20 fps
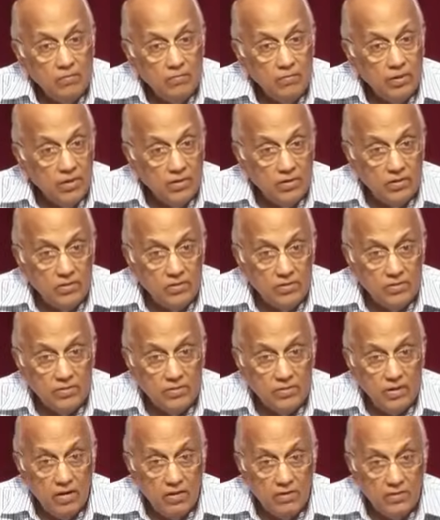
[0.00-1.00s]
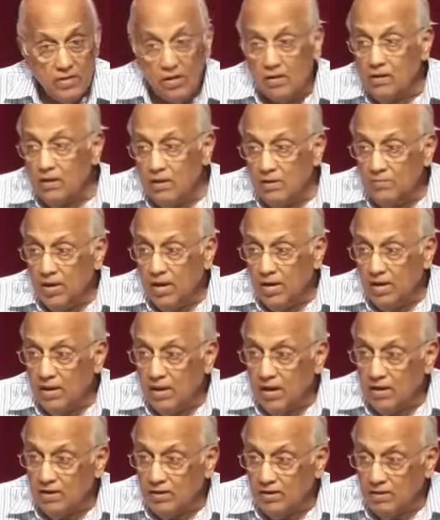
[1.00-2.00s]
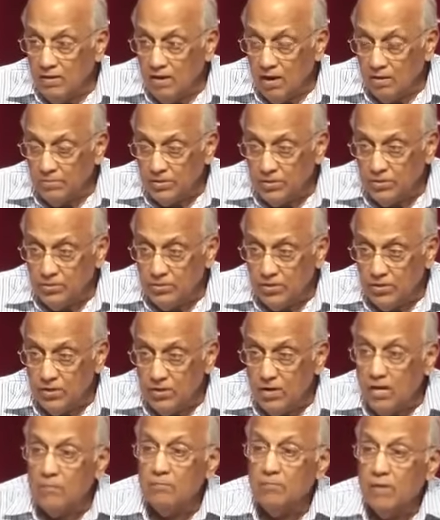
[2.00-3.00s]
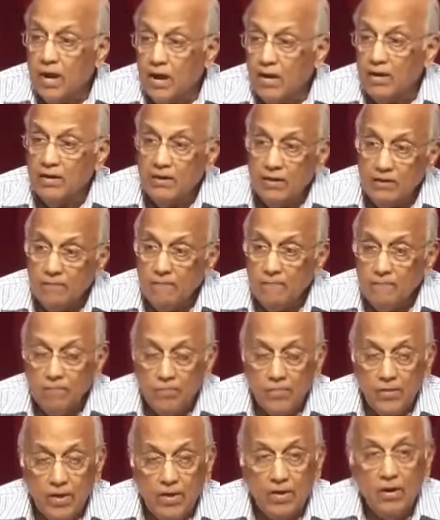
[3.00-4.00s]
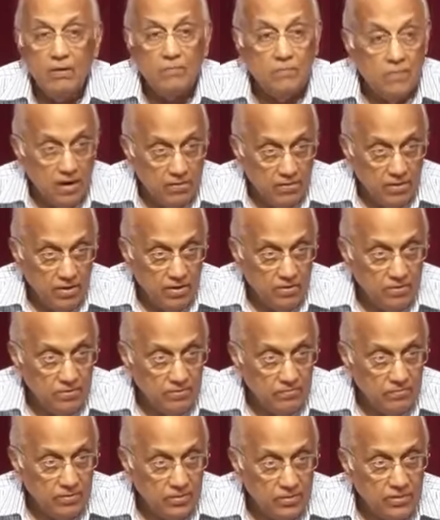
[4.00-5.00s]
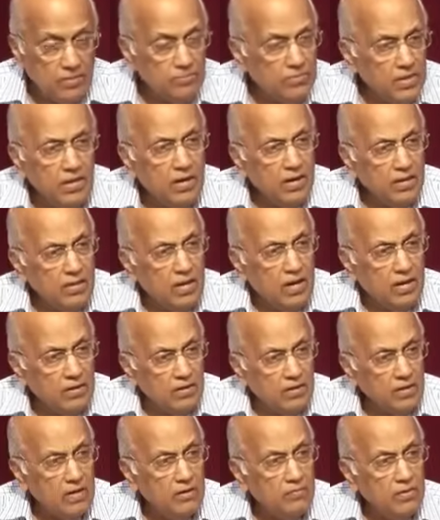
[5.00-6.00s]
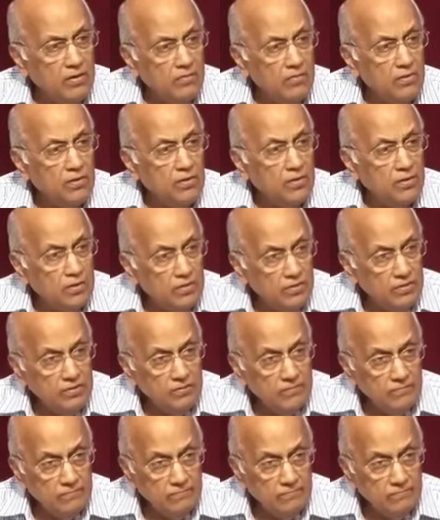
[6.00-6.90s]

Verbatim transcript: because I suddenly may get the opportunity to come back and I'll marry you. It's something like that, the coming of the Lord.